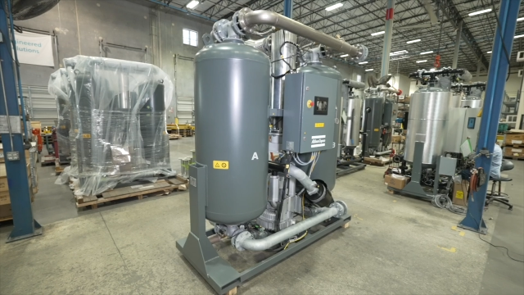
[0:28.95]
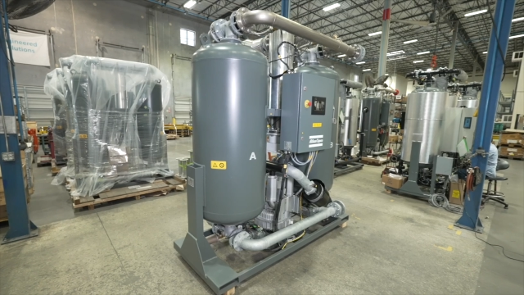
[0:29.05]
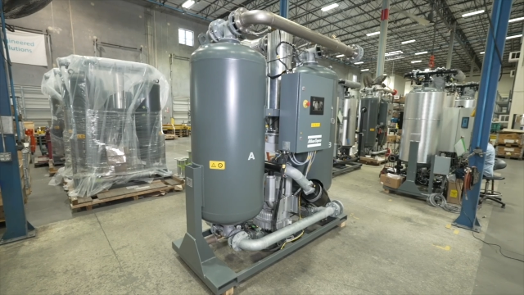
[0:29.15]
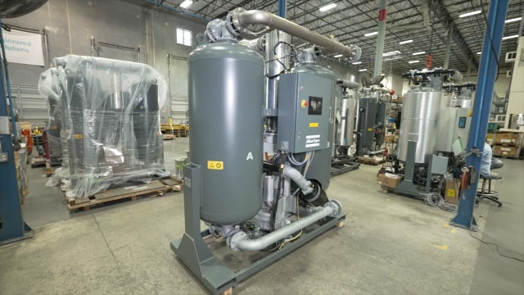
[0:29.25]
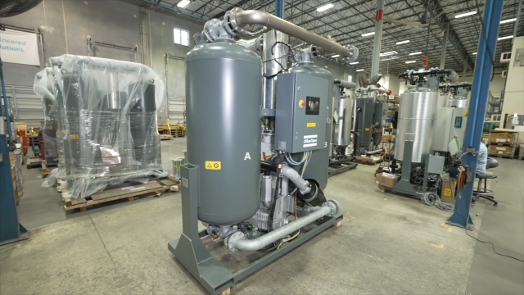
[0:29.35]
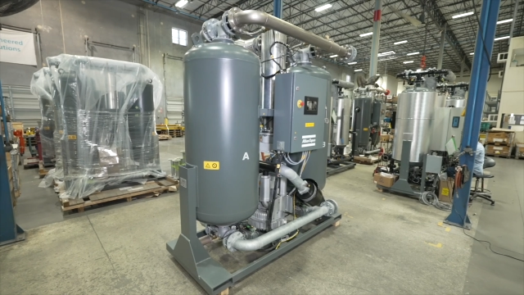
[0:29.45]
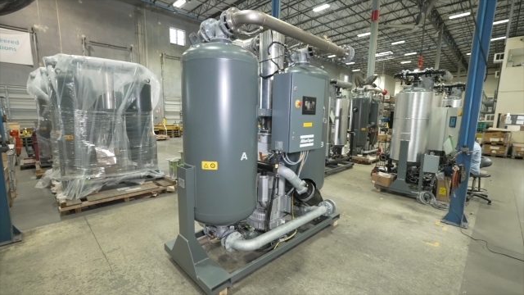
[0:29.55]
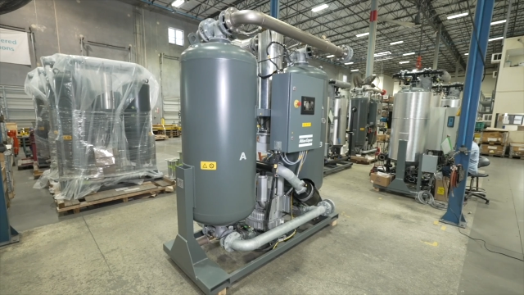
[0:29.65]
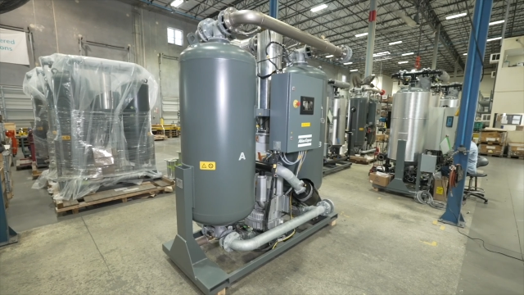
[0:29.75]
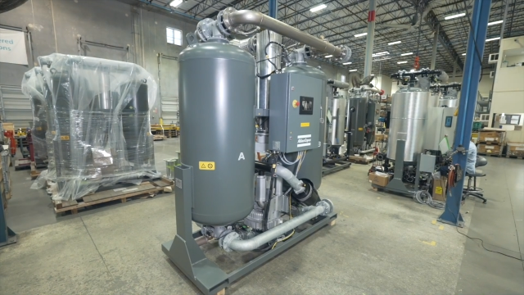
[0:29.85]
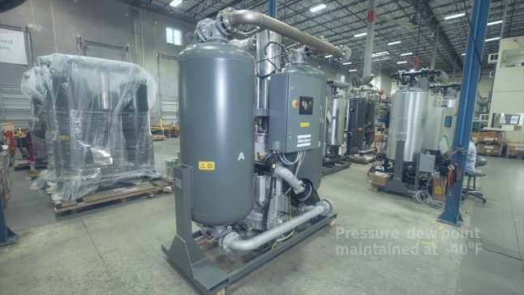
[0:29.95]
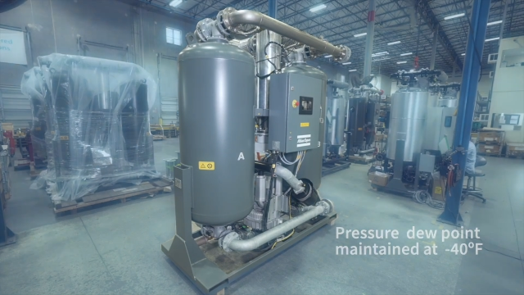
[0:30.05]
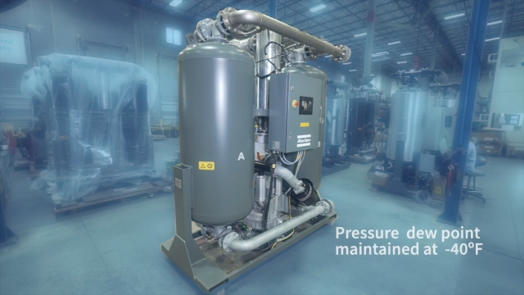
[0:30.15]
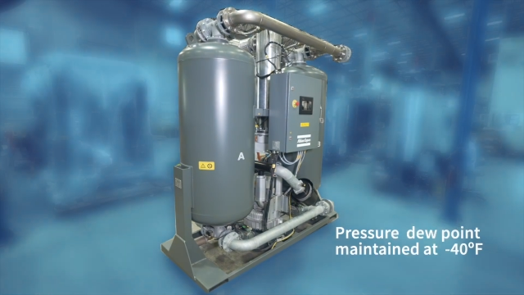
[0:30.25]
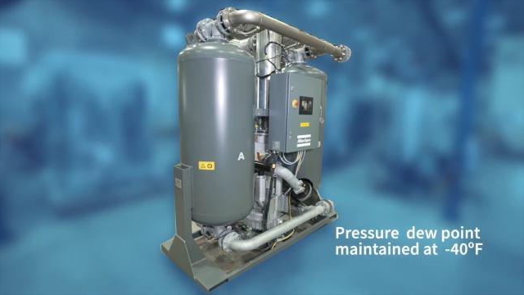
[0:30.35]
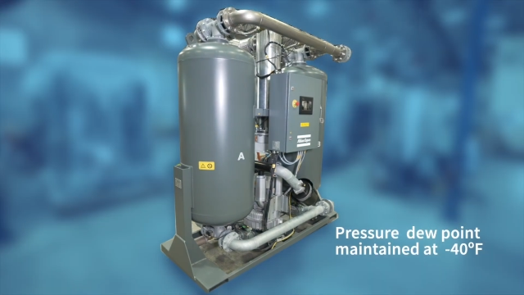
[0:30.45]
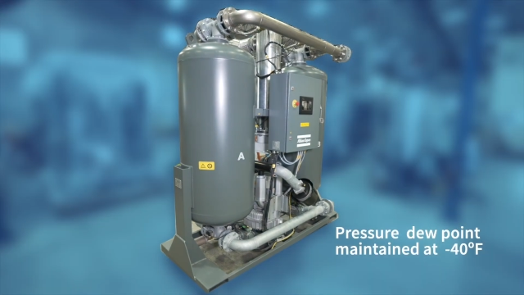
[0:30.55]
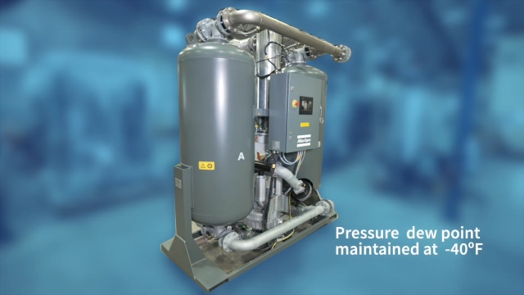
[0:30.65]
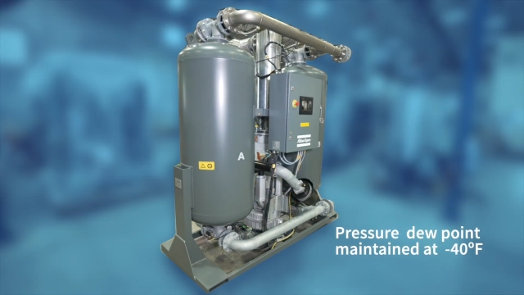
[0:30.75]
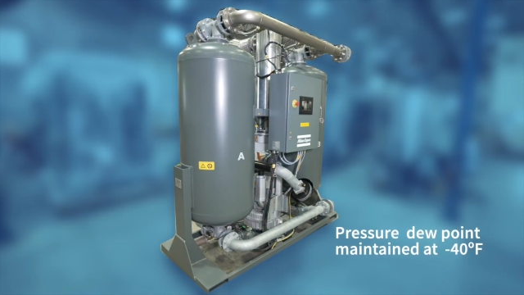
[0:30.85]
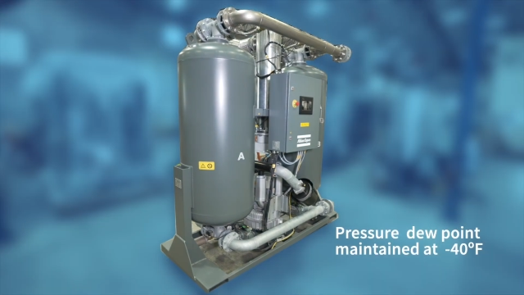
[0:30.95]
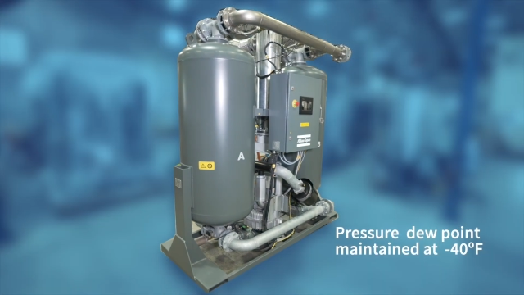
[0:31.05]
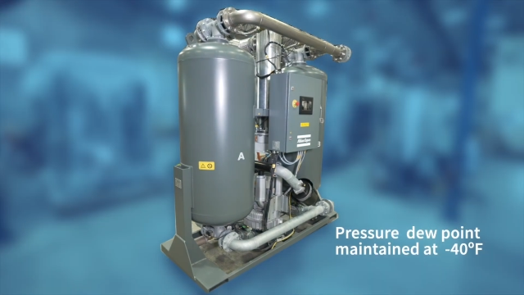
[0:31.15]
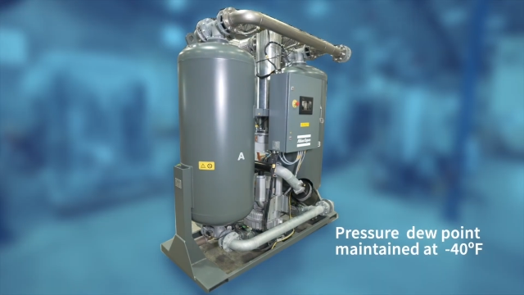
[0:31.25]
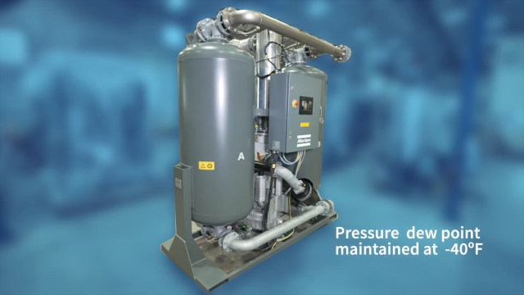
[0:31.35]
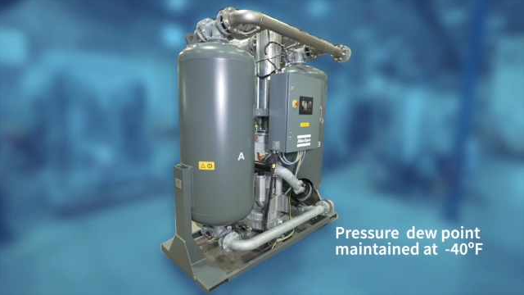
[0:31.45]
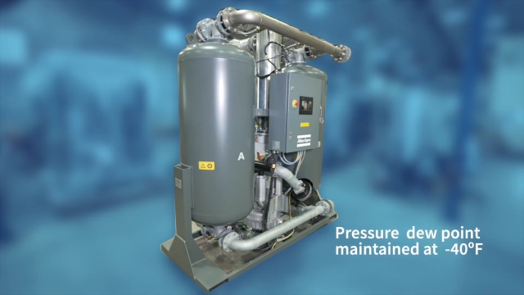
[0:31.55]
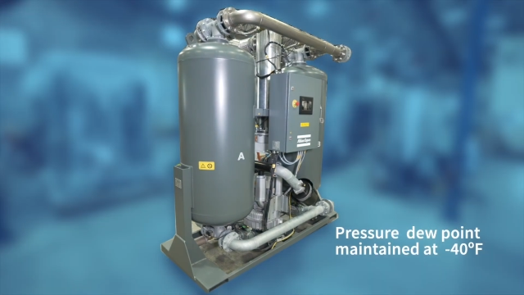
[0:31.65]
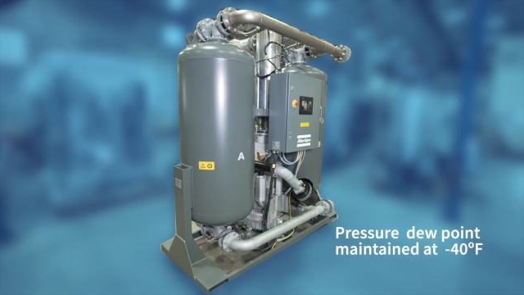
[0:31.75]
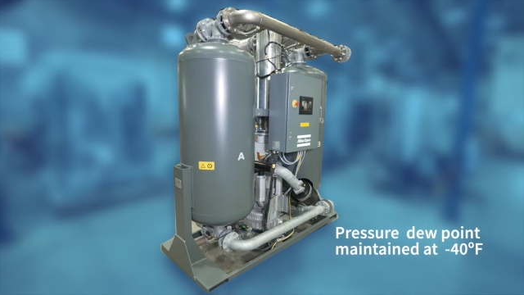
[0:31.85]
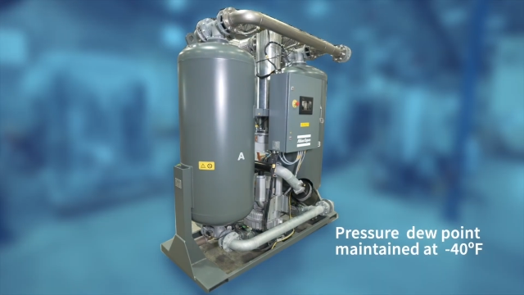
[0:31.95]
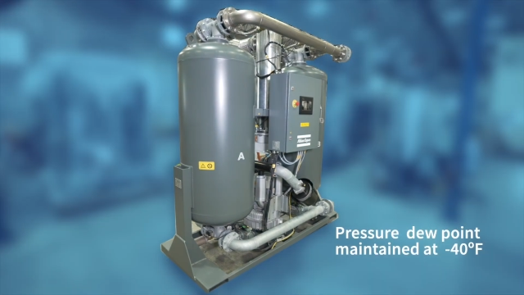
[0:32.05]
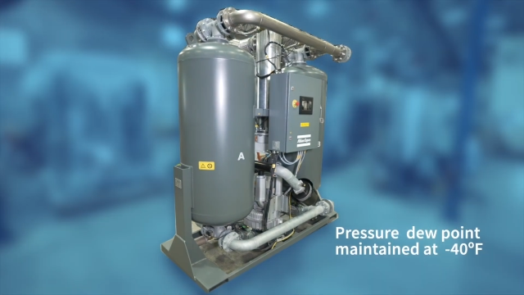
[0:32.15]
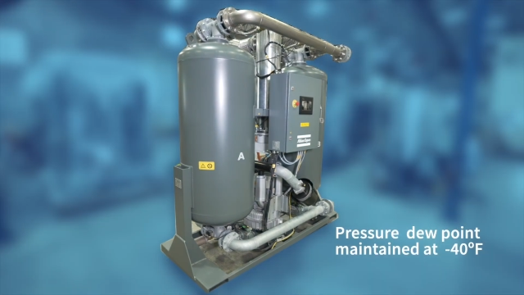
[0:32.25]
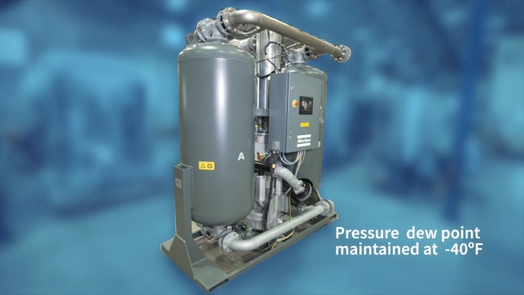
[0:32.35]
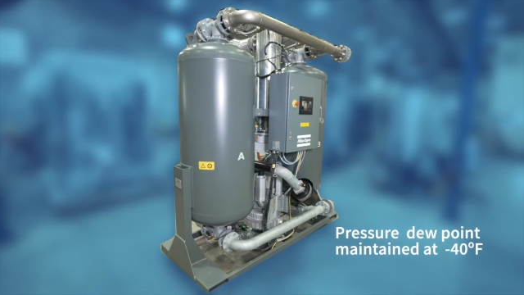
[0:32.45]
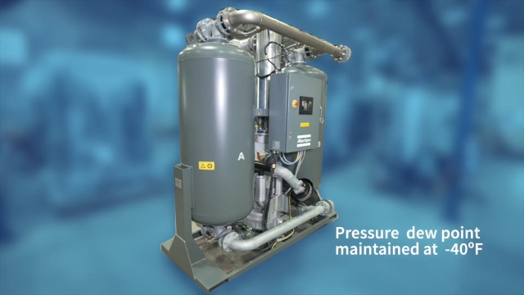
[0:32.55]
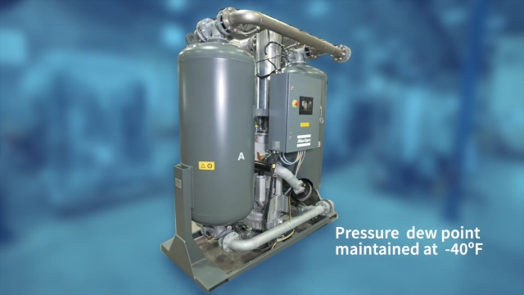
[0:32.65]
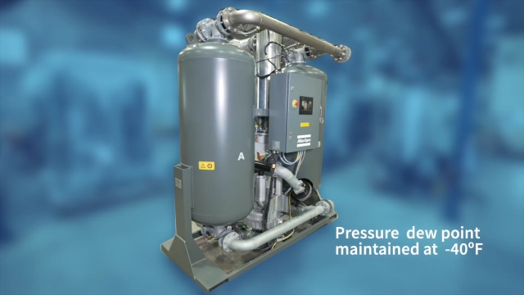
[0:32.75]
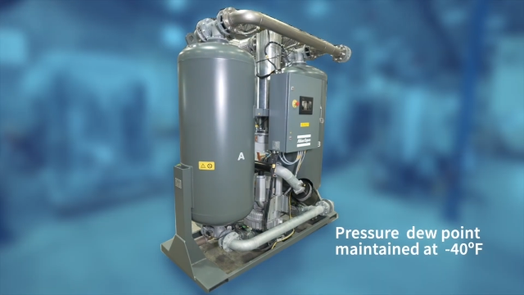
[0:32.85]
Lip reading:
[unreadable: no face in view]